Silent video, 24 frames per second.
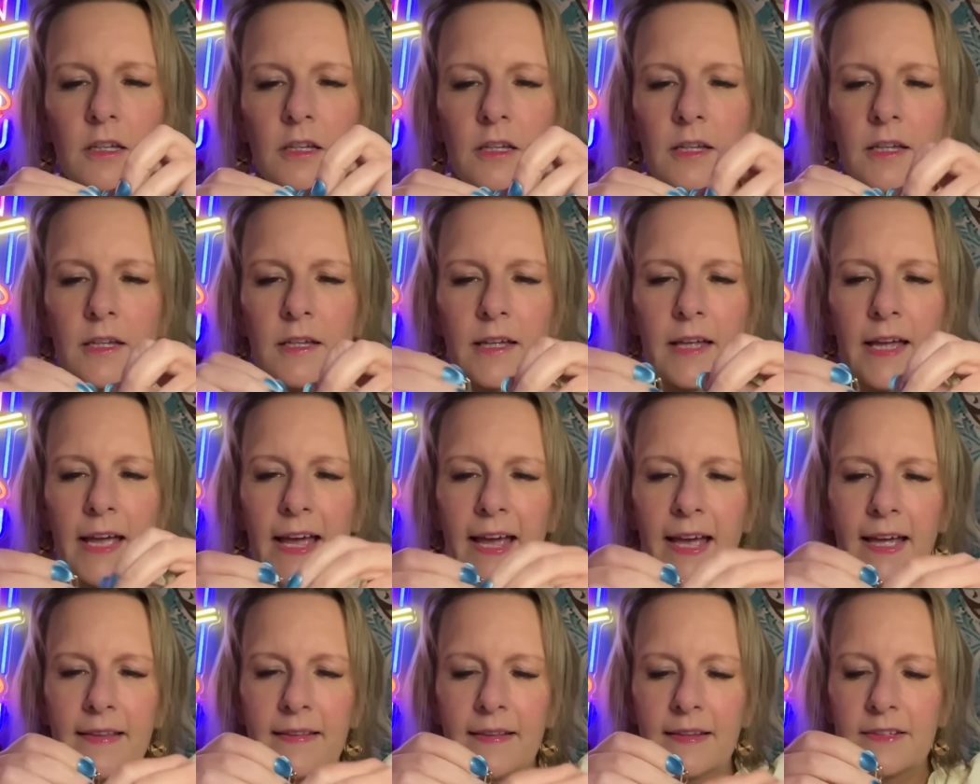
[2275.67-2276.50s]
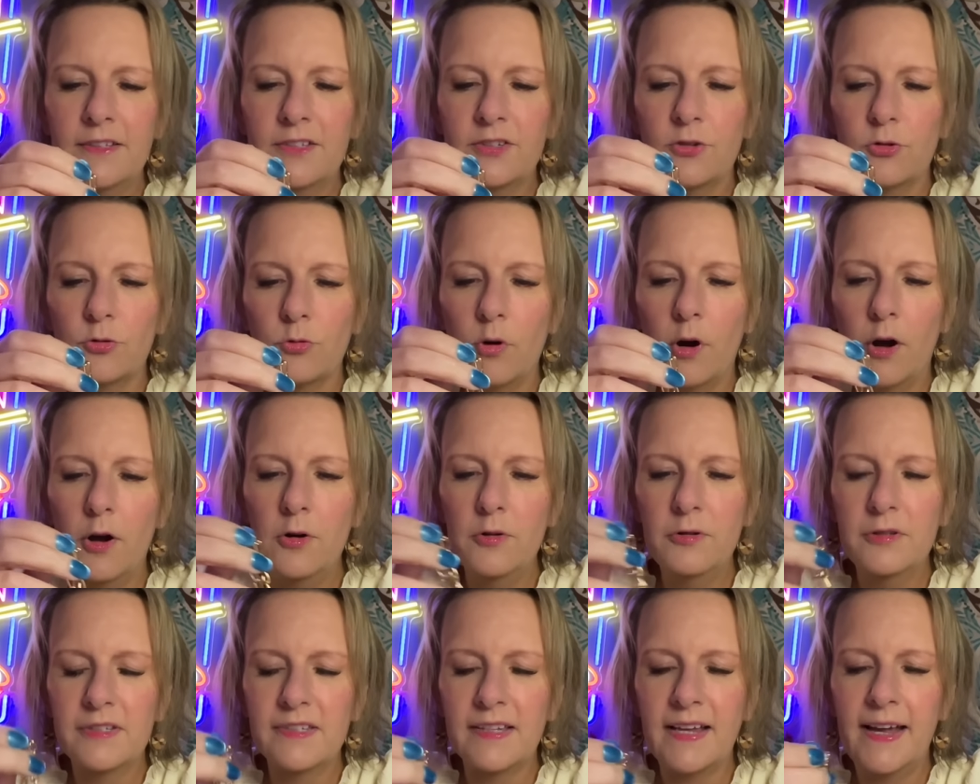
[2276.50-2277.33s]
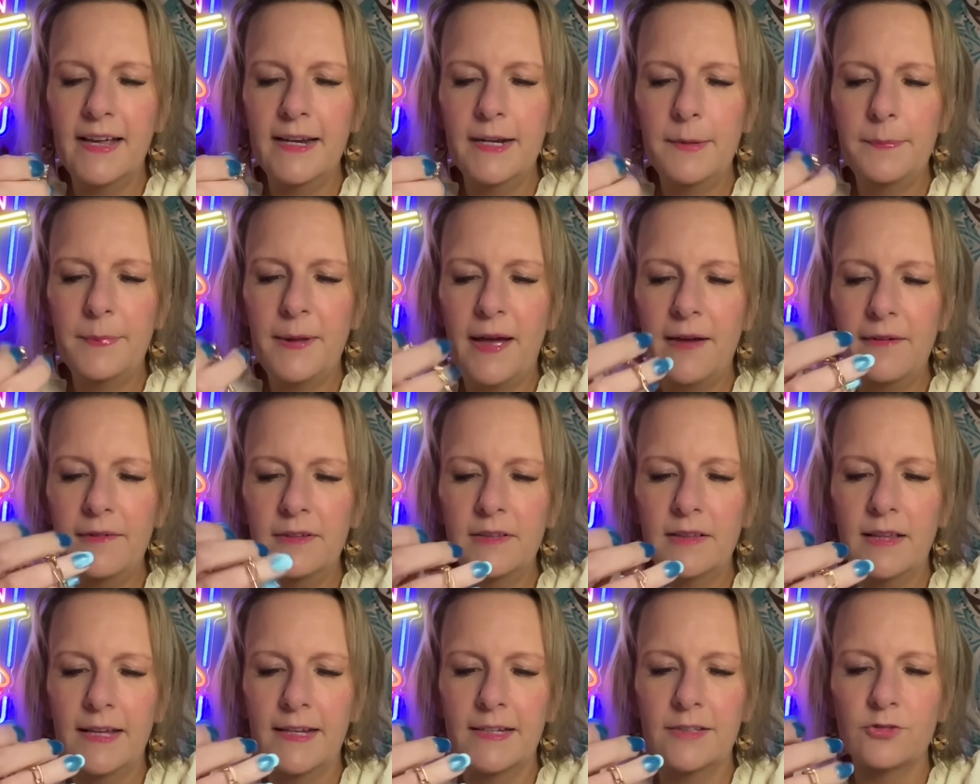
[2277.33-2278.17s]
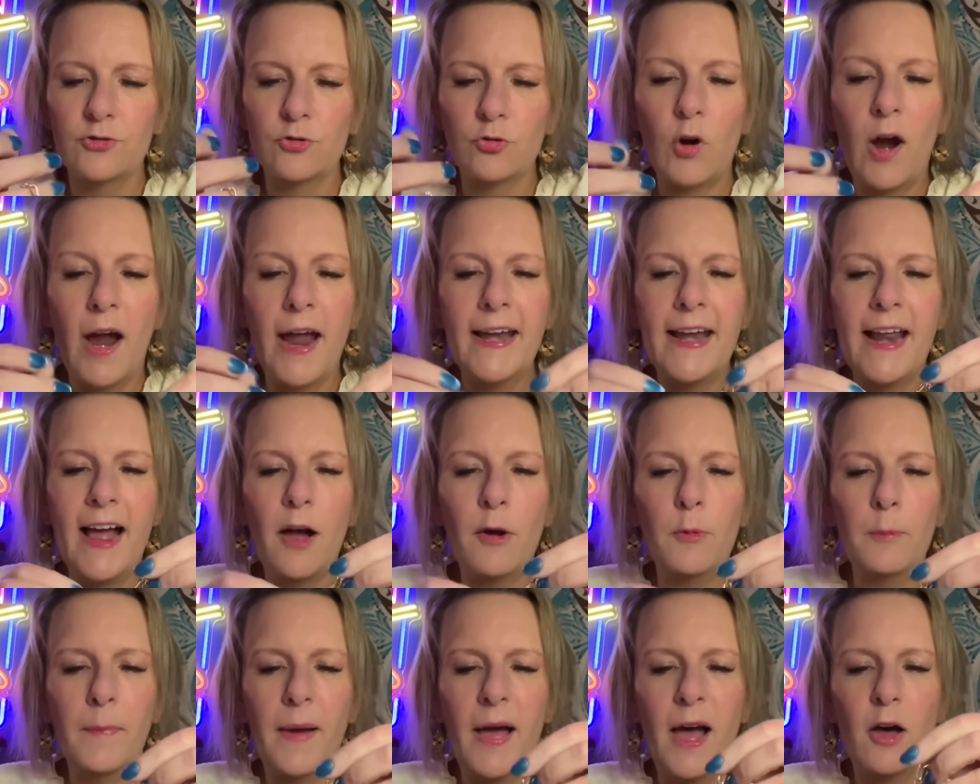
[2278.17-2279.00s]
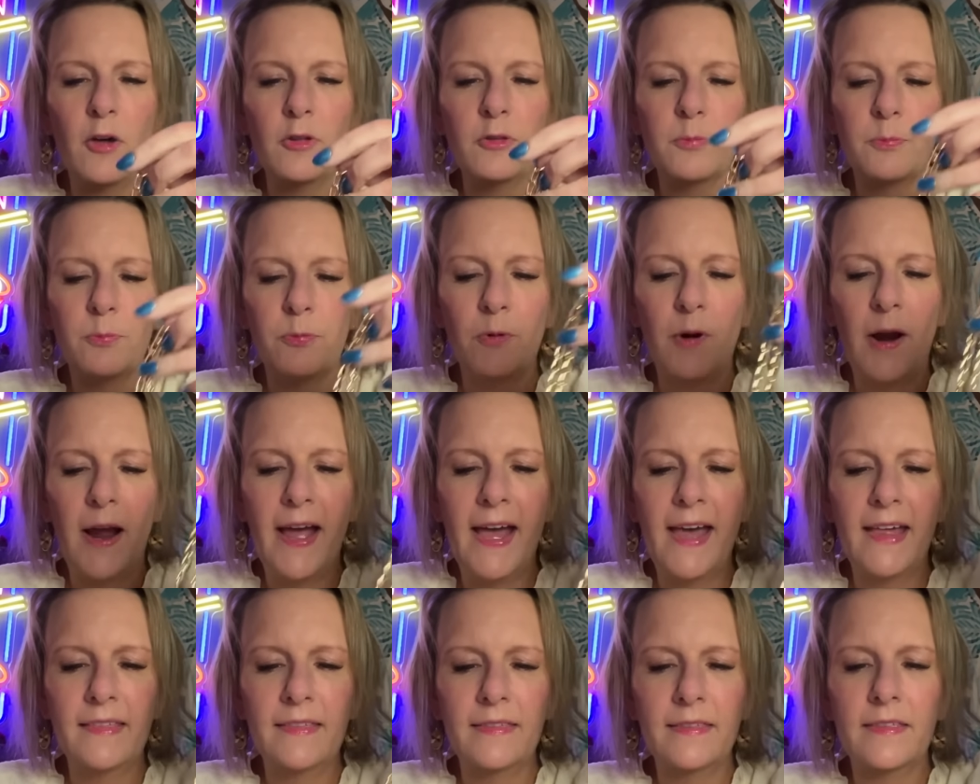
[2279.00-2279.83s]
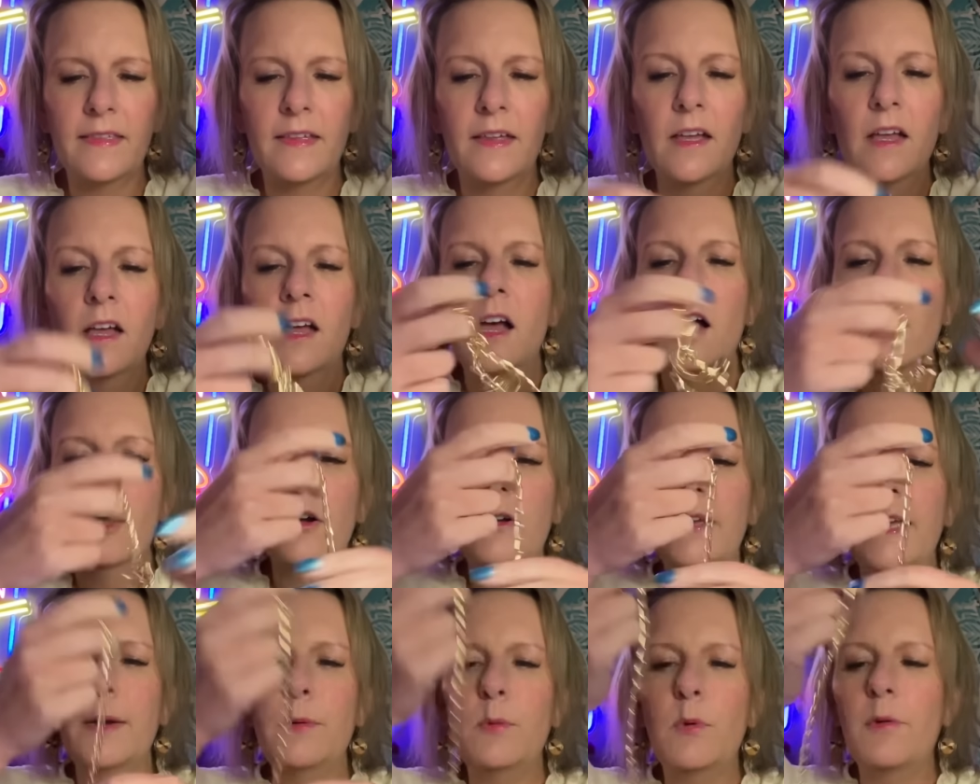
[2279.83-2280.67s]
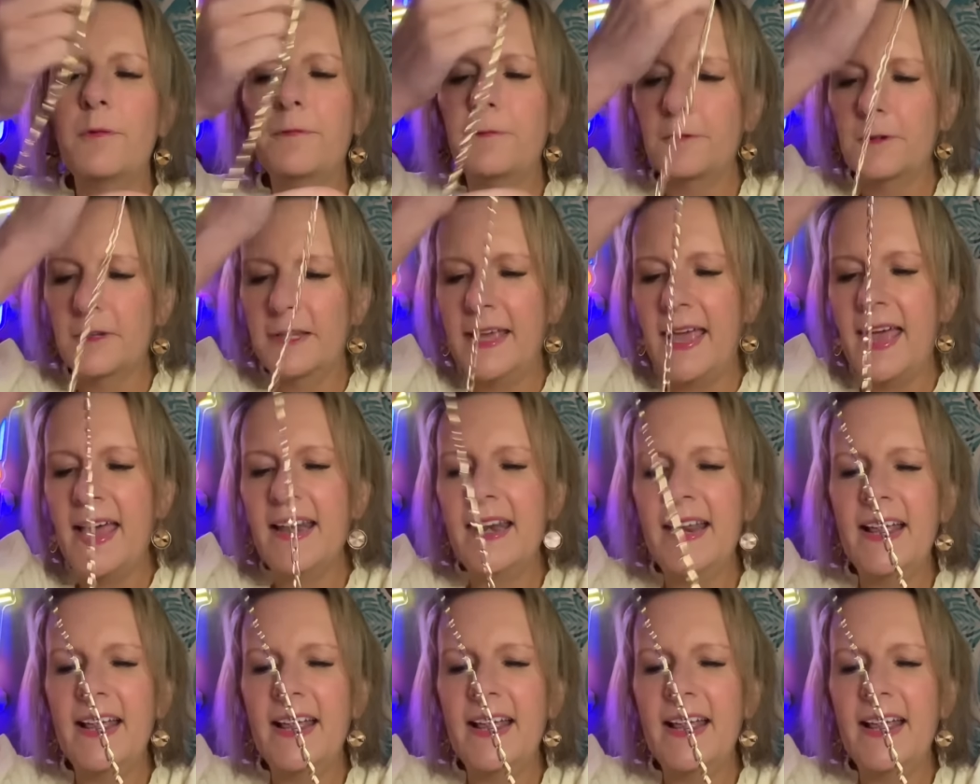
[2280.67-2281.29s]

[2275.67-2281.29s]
And it's gross. I end up having like dried out mouth breath. Okay, well, forget it.